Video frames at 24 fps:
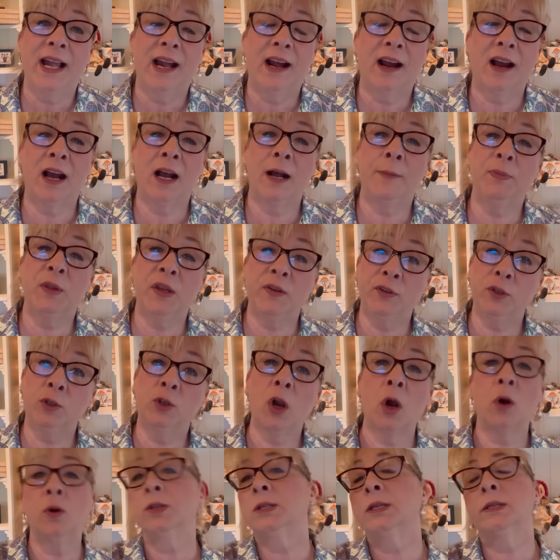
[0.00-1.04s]
Um, if you
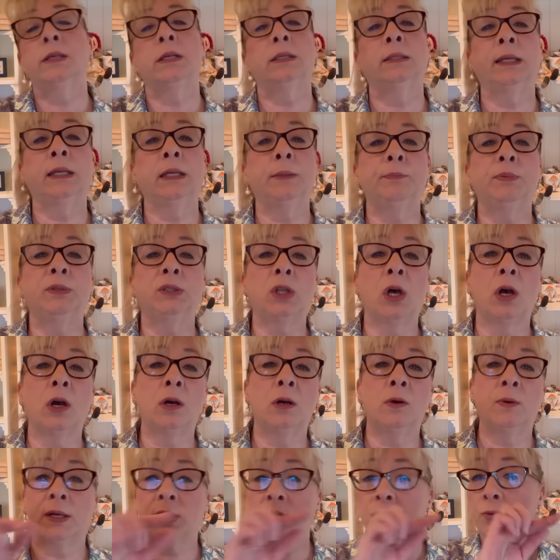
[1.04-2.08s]
go to the link
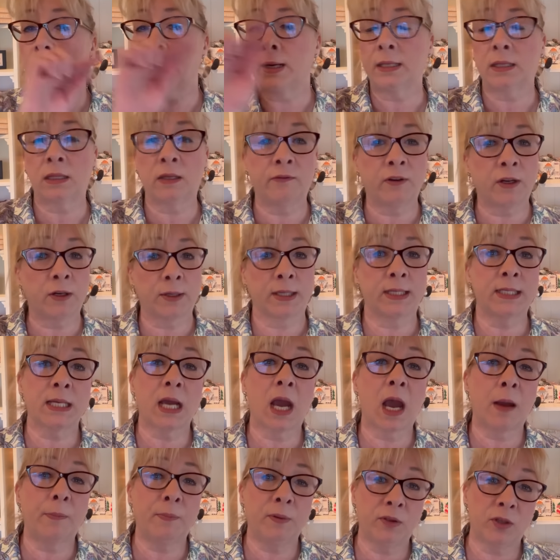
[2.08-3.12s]
below, it's right at the very
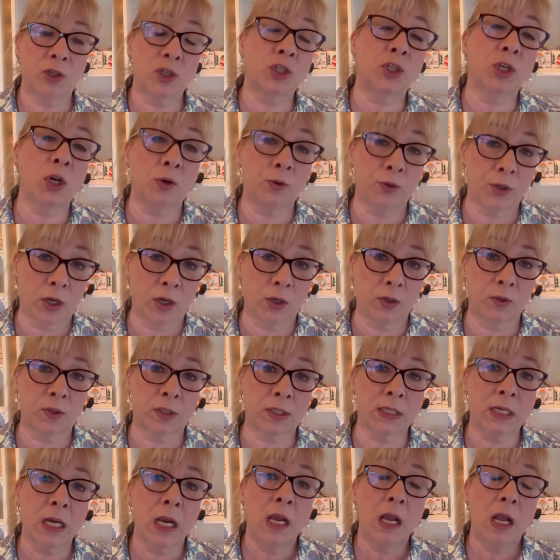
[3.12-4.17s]
top in the show notes.